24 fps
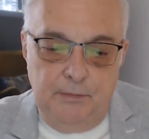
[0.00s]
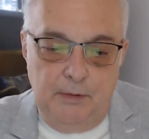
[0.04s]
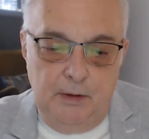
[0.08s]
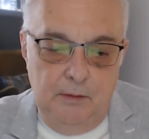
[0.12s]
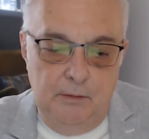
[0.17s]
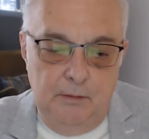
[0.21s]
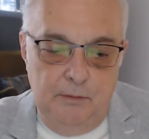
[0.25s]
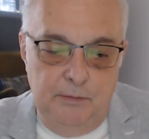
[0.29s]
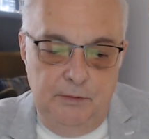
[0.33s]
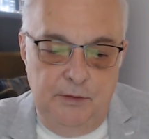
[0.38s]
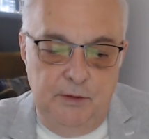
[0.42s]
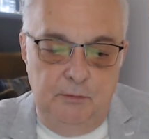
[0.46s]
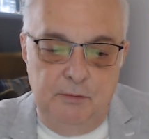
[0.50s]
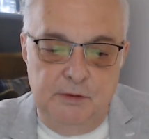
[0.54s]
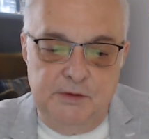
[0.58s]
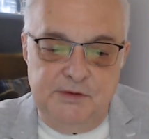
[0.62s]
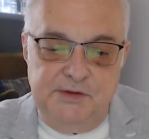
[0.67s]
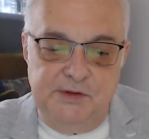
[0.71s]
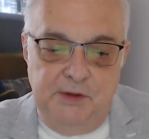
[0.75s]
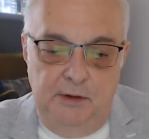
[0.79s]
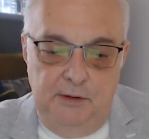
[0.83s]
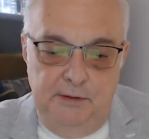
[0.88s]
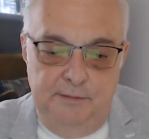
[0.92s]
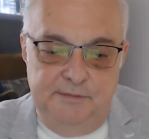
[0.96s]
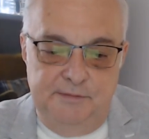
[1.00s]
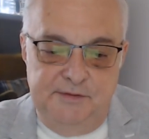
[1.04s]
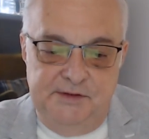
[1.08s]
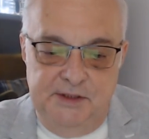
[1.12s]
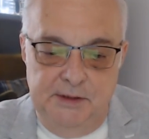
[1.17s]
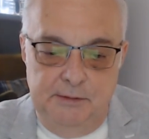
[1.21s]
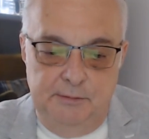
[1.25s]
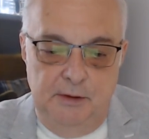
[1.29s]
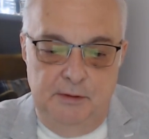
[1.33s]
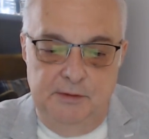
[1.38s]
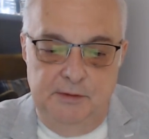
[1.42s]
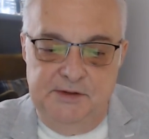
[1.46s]
the result of
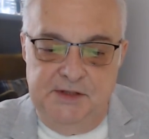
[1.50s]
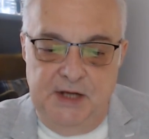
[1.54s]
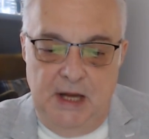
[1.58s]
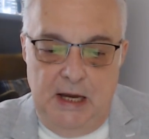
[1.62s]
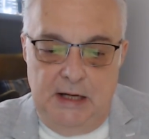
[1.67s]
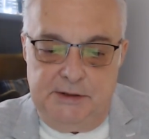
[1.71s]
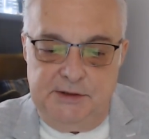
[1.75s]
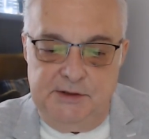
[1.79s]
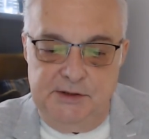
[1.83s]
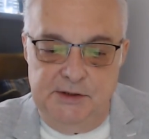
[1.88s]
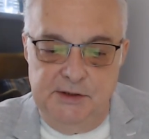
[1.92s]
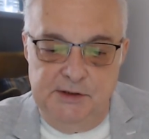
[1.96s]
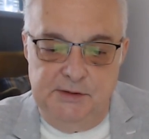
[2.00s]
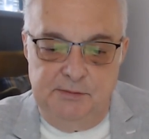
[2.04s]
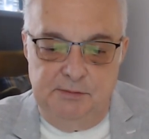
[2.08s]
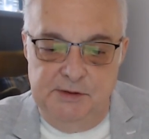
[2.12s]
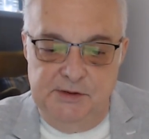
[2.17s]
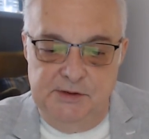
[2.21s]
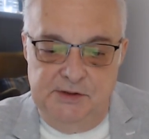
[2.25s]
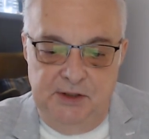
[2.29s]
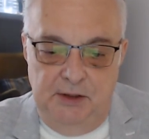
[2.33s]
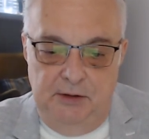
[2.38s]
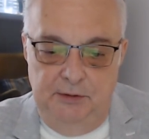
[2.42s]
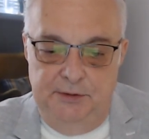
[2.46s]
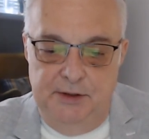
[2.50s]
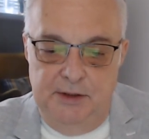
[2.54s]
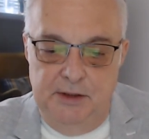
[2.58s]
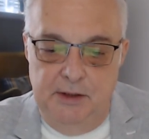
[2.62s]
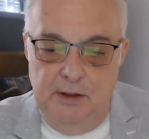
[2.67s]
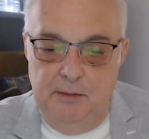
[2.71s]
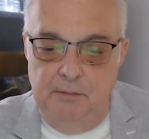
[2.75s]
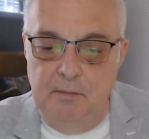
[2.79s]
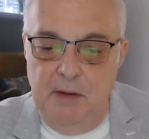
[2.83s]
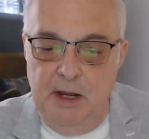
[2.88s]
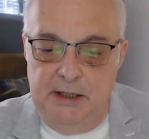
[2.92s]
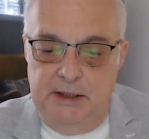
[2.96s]
Simcoe's actions resulted
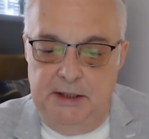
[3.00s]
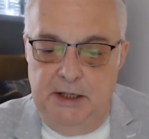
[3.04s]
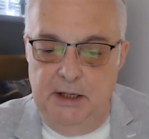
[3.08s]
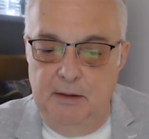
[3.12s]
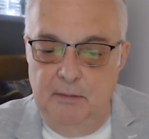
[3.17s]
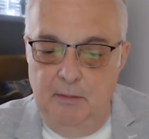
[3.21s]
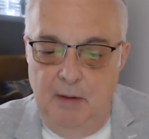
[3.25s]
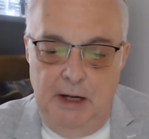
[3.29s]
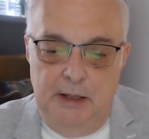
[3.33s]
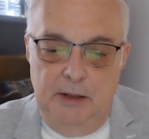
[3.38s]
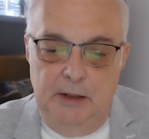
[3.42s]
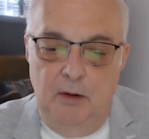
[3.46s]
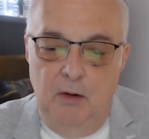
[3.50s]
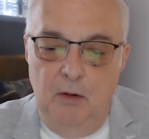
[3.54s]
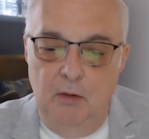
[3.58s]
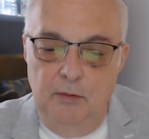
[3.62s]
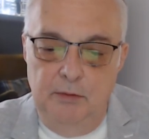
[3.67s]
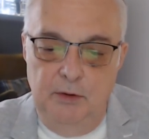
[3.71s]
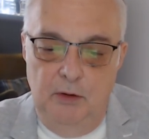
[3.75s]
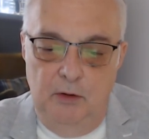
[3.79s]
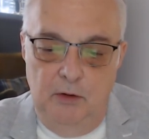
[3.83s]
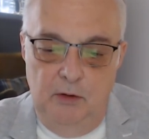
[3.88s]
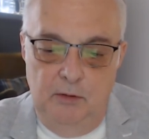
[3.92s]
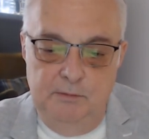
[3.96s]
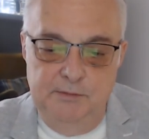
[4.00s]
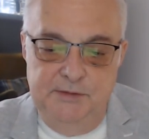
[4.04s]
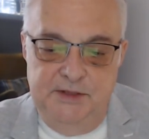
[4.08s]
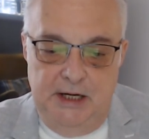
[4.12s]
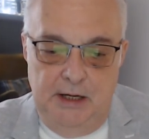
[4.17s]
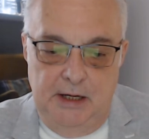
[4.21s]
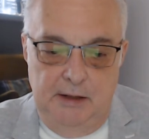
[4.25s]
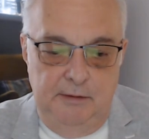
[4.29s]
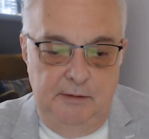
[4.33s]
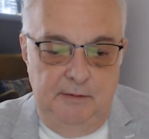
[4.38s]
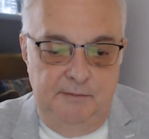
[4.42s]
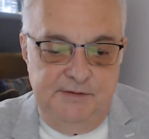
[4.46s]
in making my own
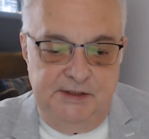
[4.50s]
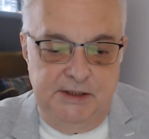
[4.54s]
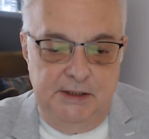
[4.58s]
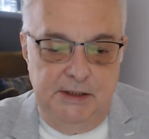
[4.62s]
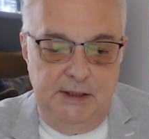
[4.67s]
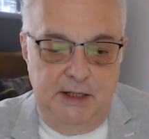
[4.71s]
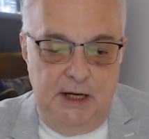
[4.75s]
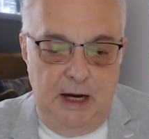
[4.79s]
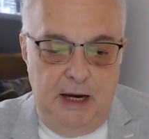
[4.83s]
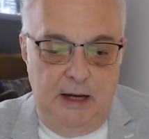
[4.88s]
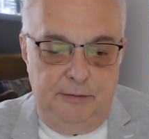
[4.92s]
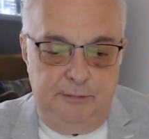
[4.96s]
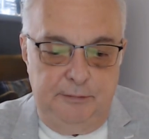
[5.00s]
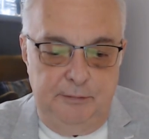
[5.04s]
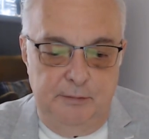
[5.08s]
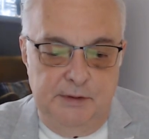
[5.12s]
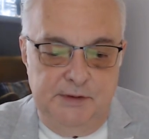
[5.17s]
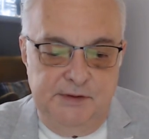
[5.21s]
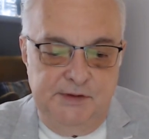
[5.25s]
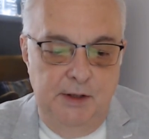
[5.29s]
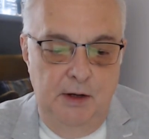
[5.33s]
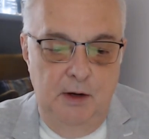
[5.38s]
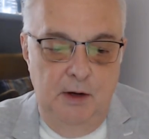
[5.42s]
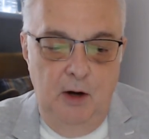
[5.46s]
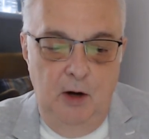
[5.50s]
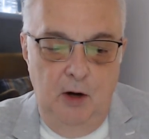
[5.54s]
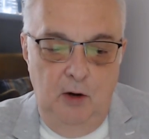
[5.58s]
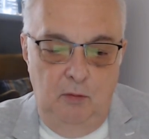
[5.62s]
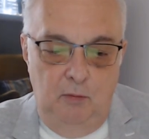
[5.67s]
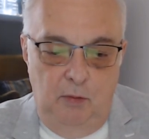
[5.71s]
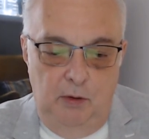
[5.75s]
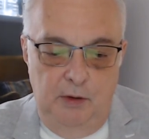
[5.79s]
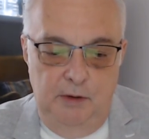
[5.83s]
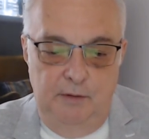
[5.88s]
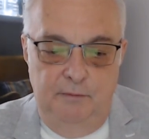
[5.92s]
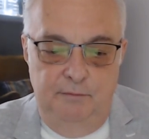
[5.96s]
hometown of Saint Catharines
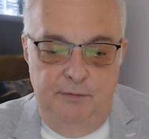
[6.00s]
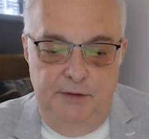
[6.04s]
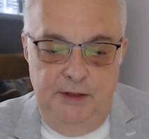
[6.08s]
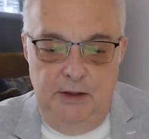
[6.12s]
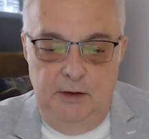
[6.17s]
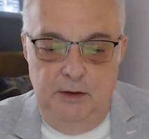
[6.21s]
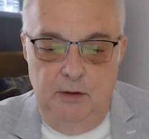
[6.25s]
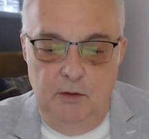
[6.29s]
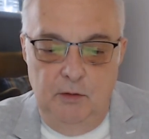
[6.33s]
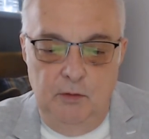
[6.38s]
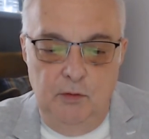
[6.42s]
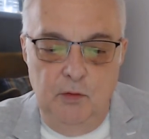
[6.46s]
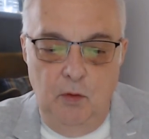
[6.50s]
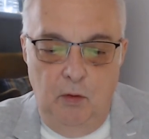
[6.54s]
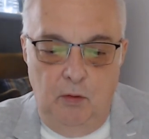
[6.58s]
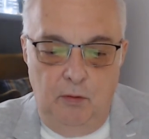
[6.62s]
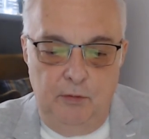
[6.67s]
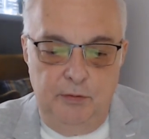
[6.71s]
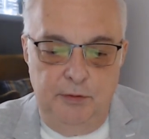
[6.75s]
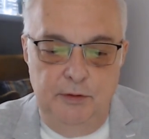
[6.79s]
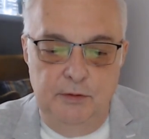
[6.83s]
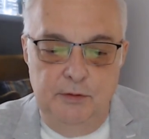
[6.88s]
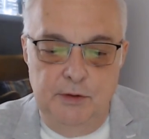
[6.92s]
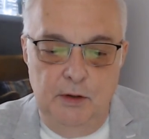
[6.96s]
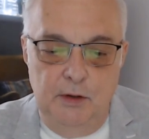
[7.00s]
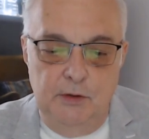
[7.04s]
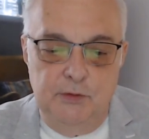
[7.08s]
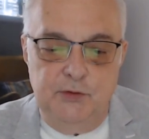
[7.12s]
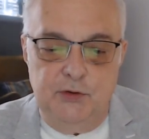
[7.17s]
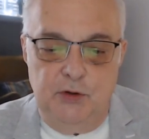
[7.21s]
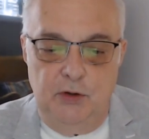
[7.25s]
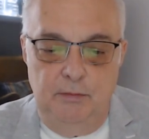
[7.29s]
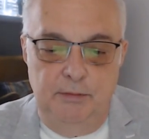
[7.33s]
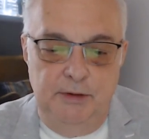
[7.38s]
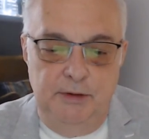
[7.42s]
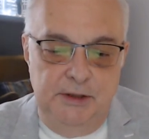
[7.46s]
one of the northern
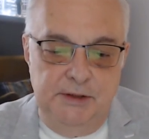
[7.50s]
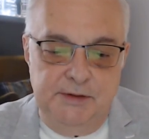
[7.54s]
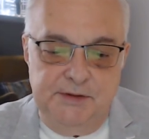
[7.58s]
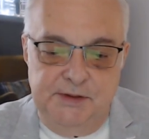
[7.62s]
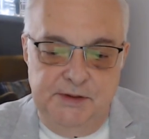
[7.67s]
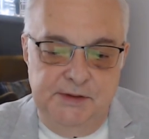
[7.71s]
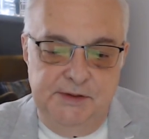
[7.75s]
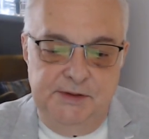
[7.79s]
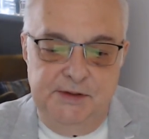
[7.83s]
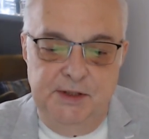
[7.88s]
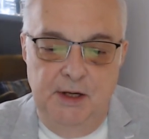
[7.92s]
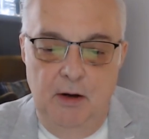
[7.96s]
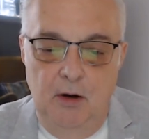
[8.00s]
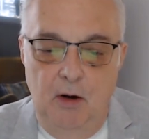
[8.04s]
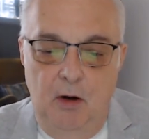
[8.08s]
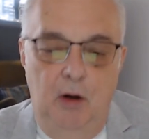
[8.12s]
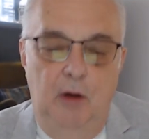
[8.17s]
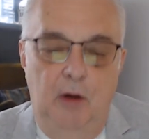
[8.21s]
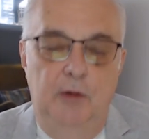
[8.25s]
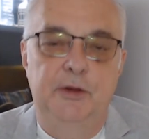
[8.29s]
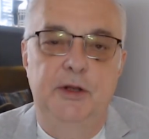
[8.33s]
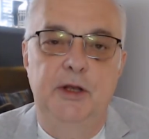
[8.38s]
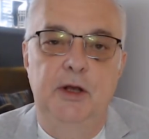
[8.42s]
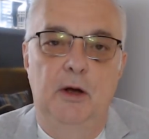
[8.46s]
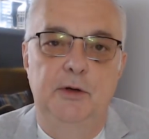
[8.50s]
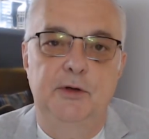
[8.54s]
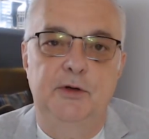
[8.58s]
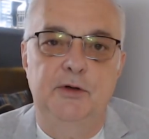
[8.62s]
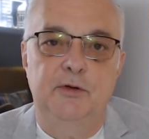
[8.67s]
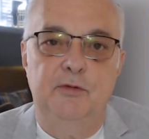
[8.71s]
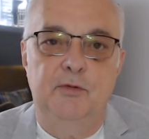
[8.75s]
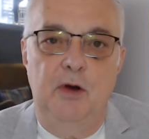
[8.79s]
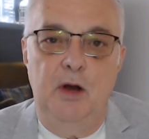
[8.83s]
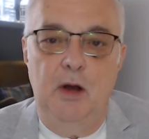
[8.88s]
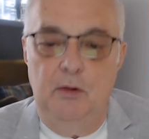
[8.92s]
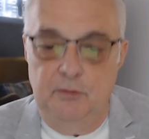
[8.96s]
terminuses on the
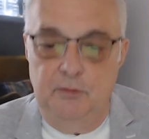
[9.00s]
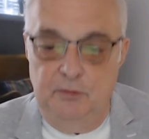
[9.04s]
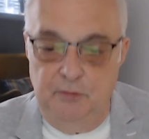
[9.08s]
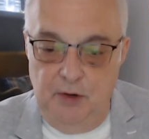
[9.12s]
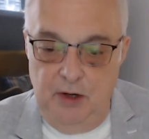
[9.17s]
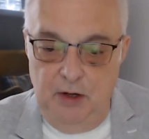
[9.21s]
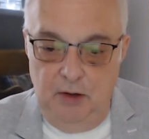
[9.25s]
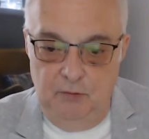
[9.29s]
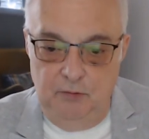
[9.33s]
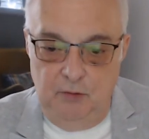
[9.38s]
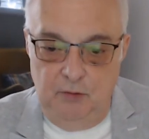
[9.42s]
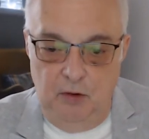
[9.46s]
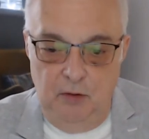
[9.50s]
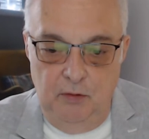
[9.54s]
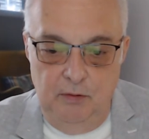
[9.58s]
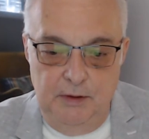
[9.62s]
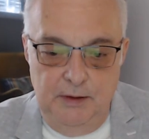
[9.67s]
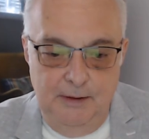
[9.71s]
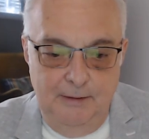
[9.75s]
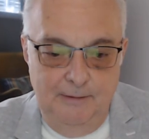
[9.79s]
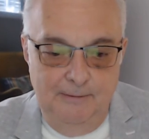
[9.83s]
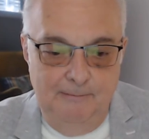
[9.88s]
Underground Railroad.